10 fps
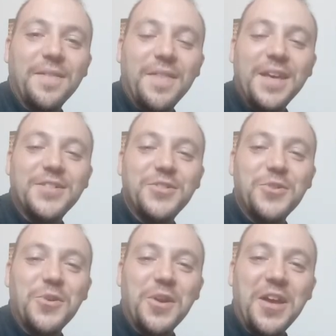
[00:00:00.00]
thanks to
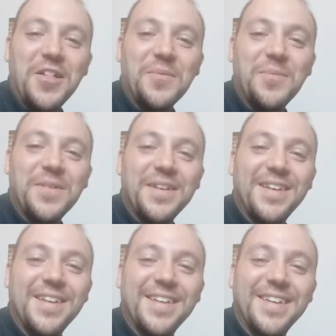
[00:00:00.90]
your help
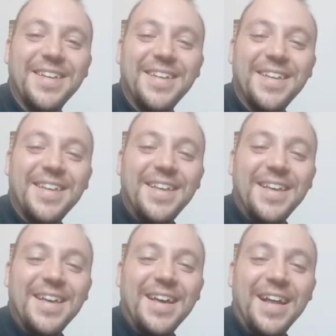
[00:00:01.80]

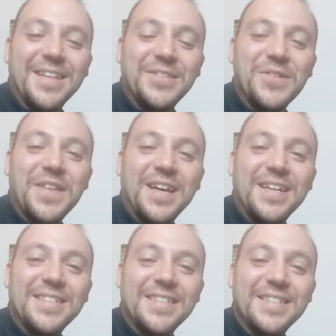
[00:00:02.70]
I'll do
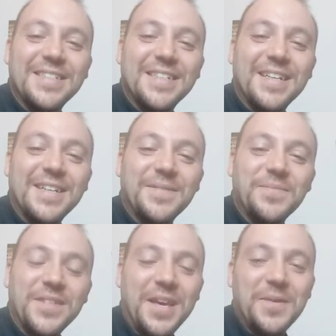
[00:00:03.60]
that, and
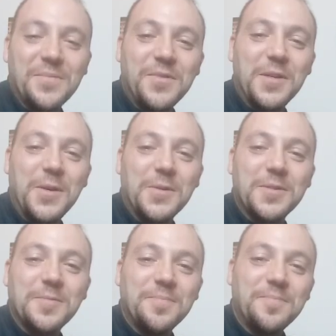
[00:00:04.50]
yeah, why
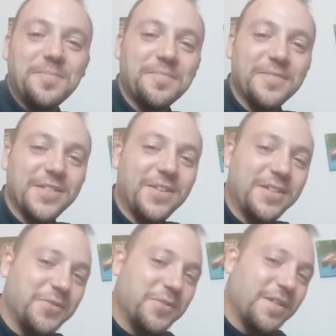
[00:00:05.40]
not?
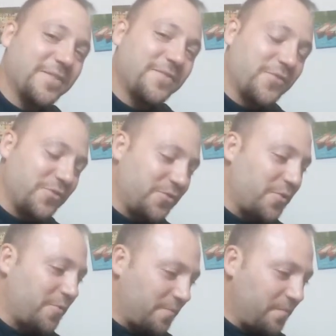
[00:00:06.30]
I'll do that for sure.